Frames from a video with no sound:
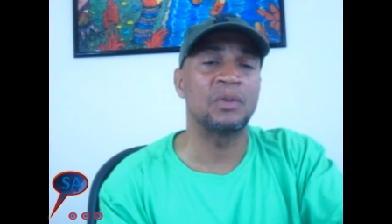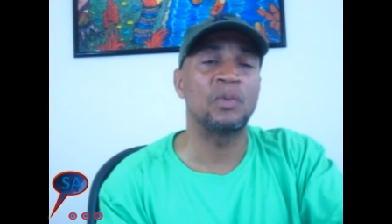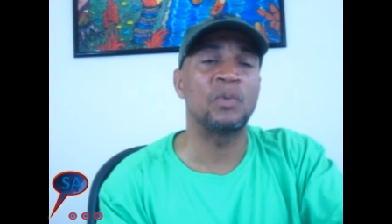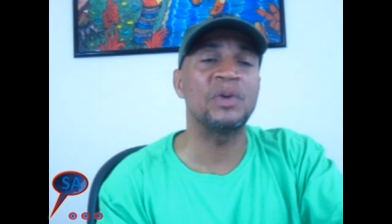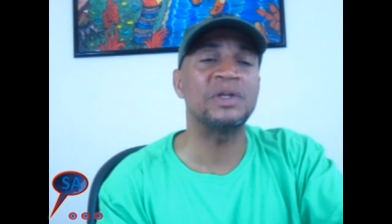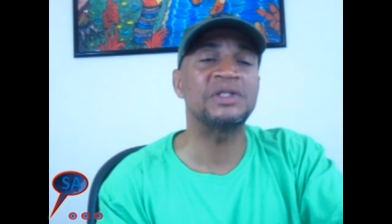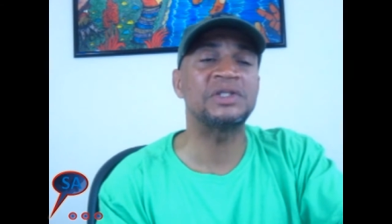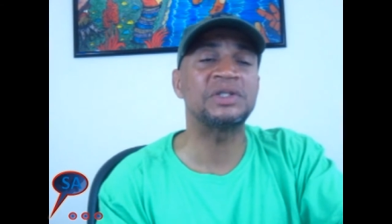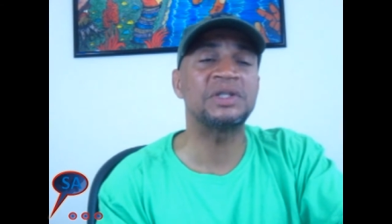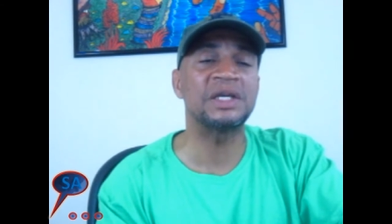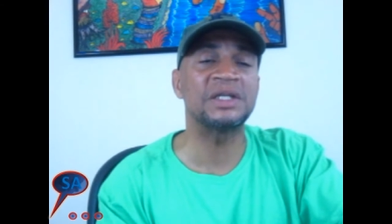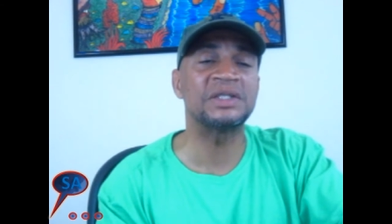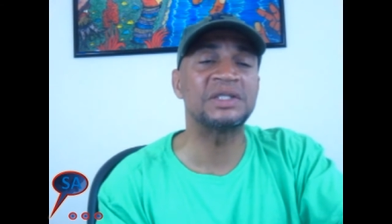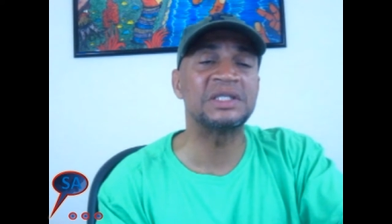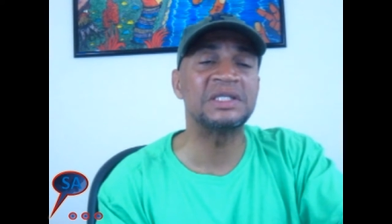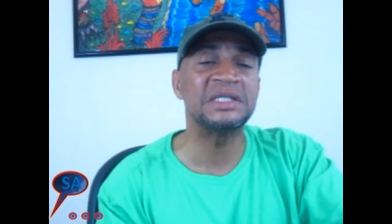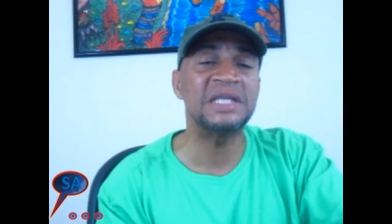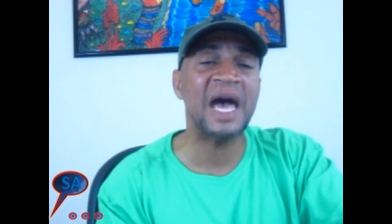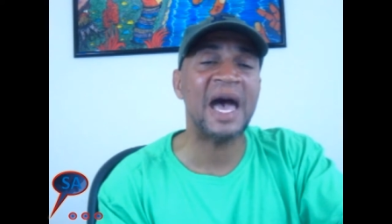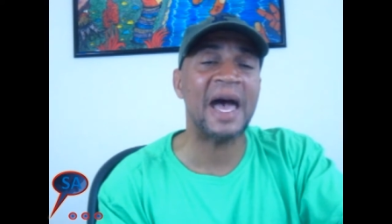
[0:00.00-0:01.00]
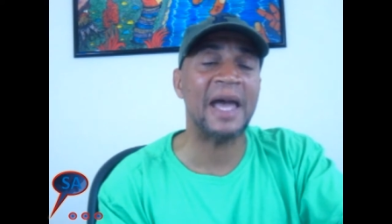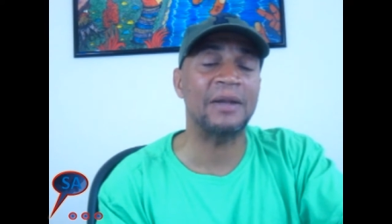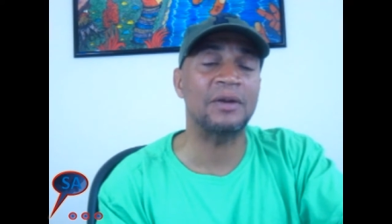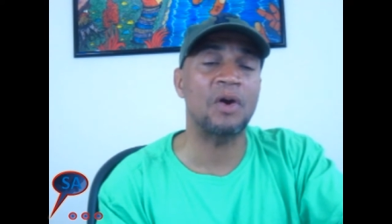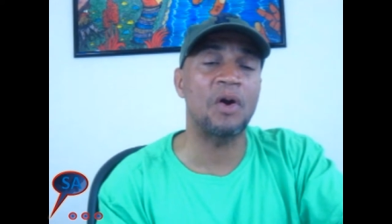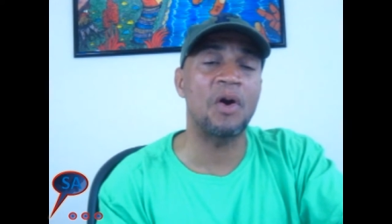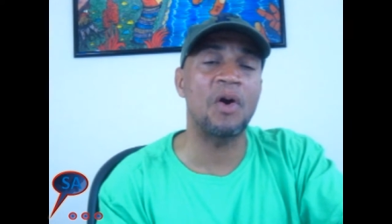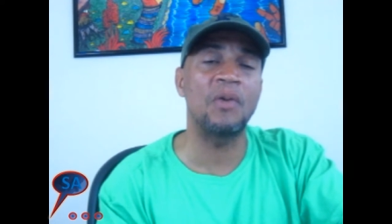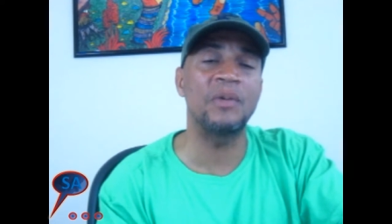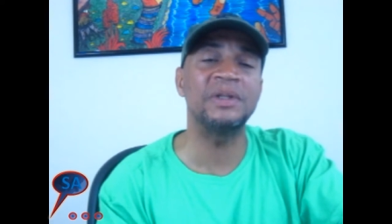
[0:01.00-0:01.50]
which does not
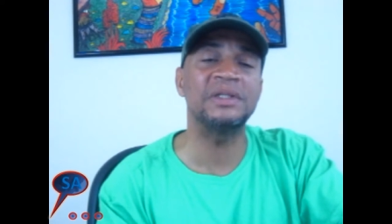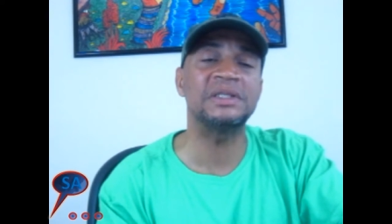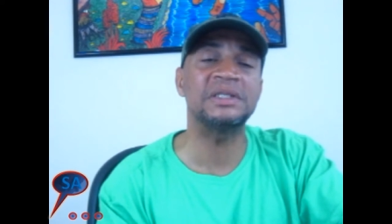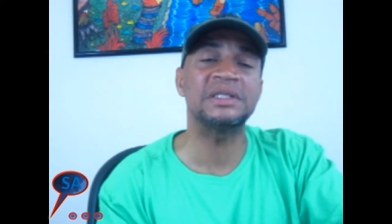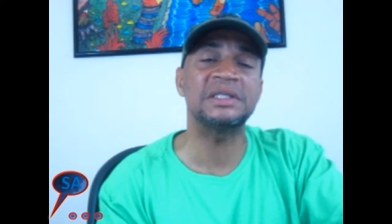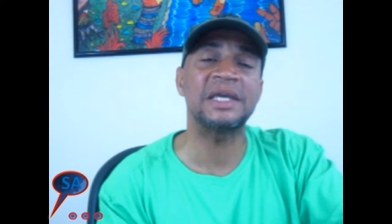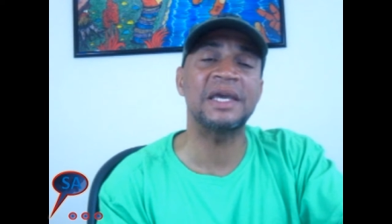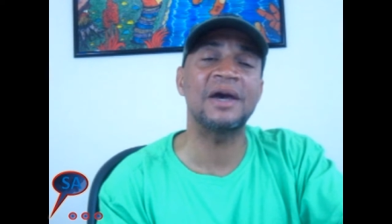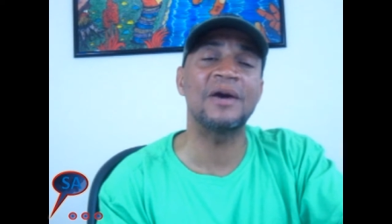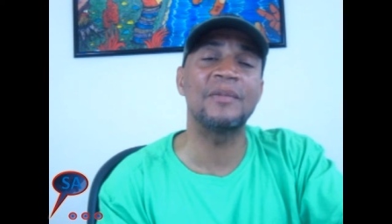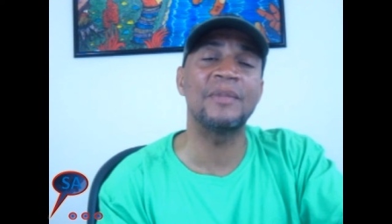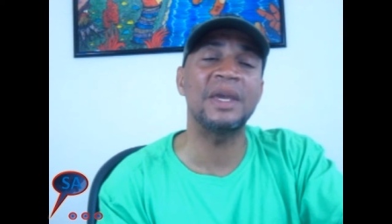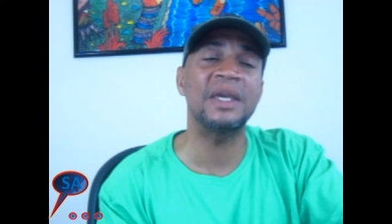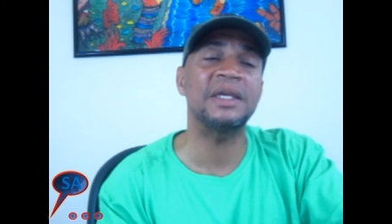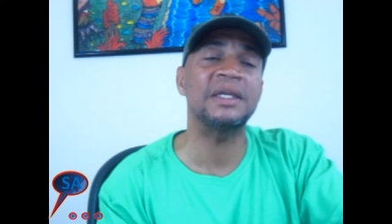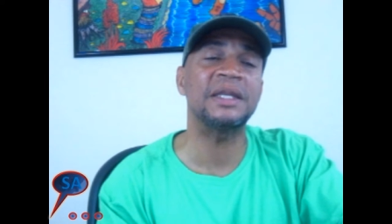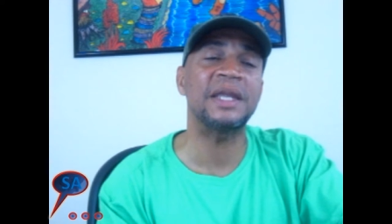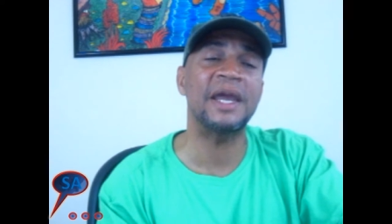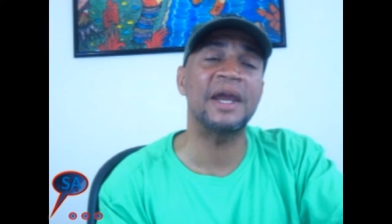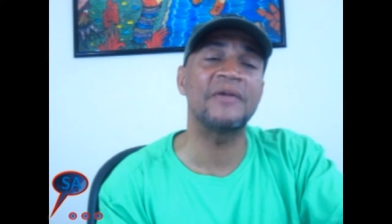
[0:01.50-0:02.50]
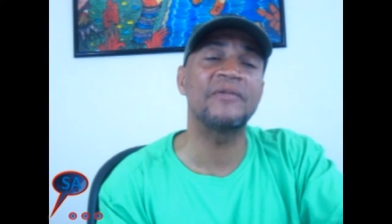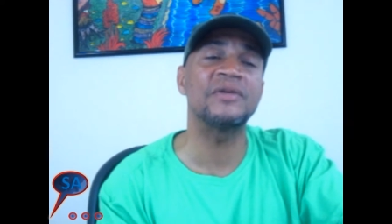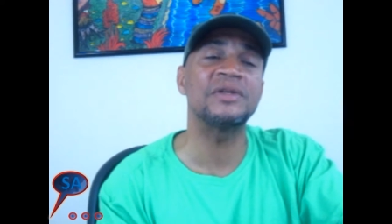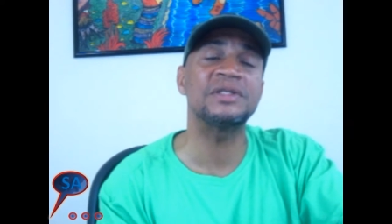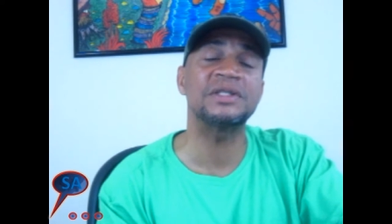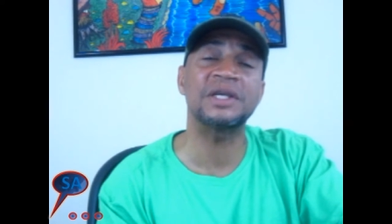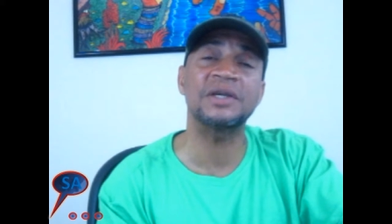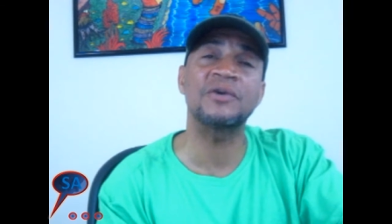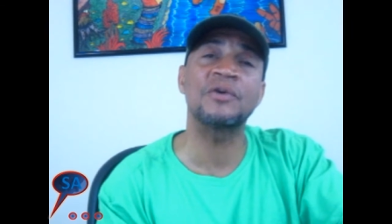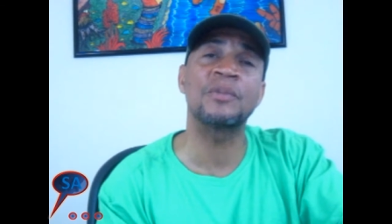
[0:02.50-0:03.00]
always entail making every
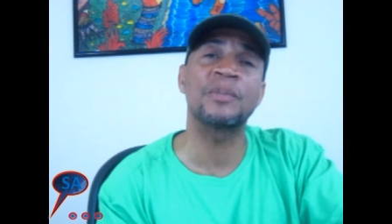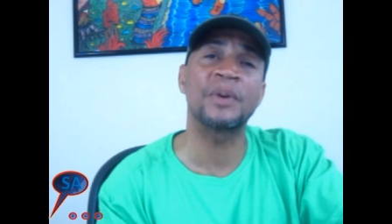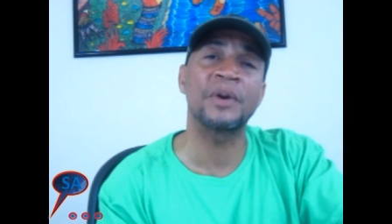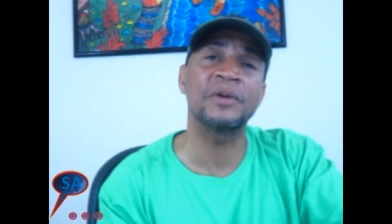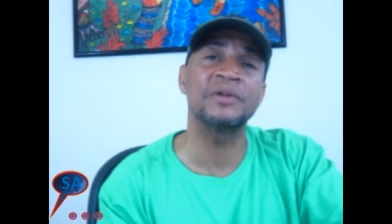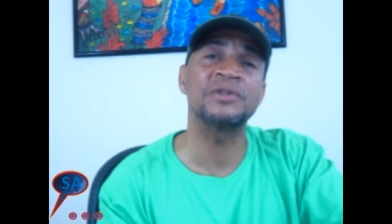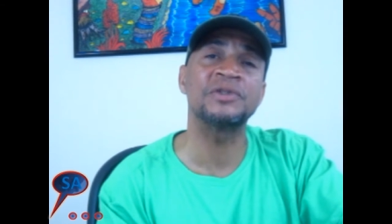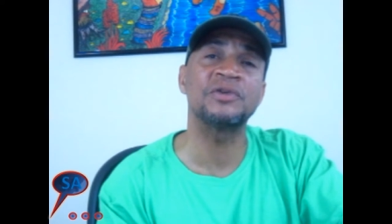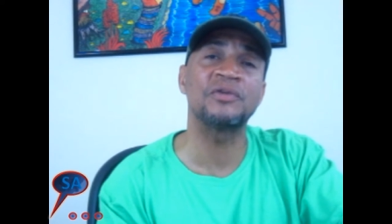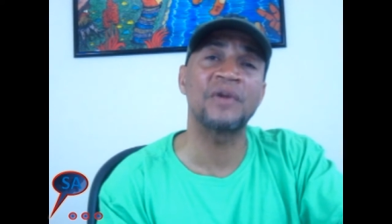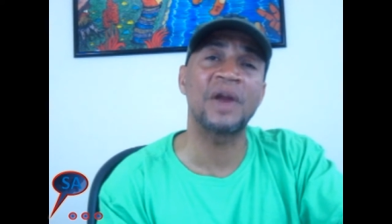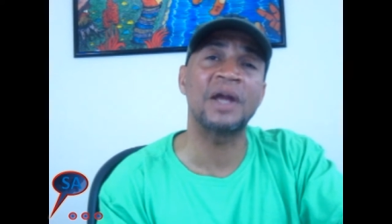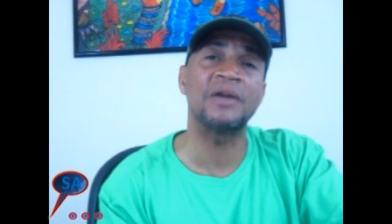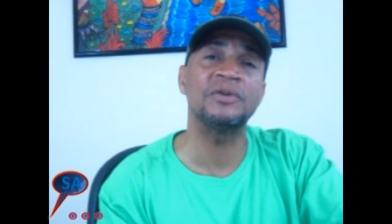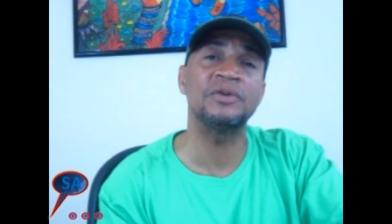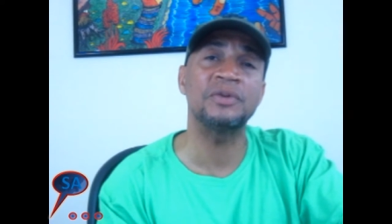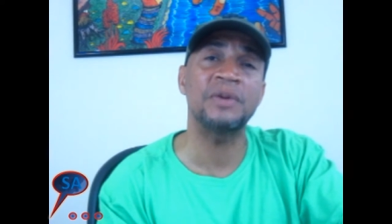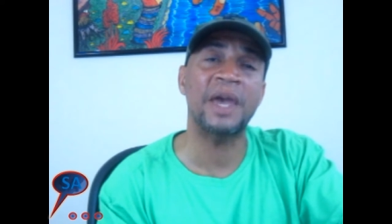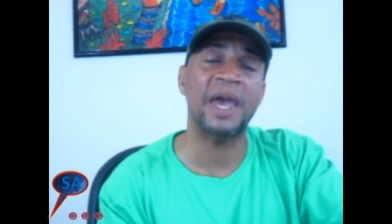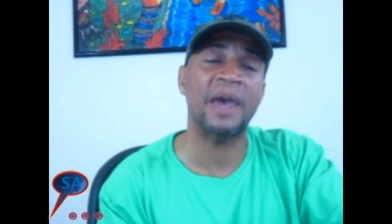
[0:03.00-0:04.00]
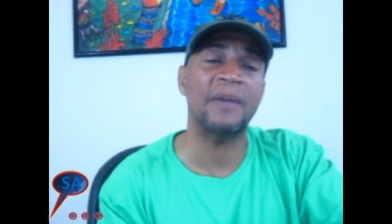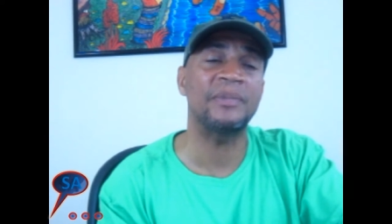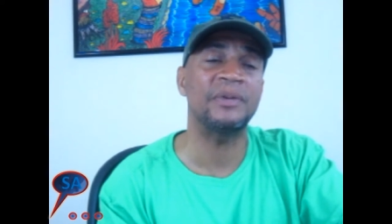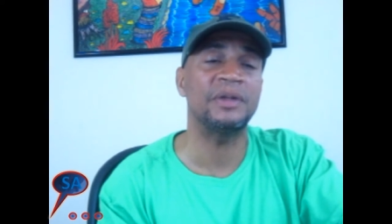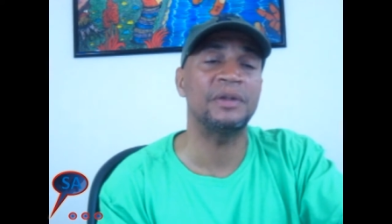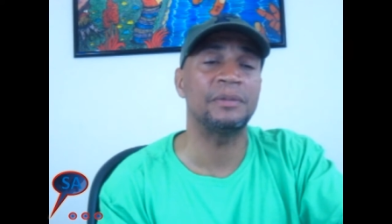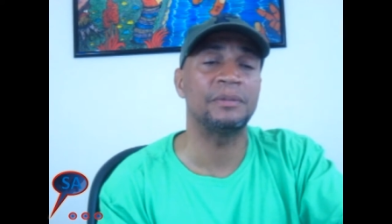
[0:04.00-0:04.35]
single person around you happy.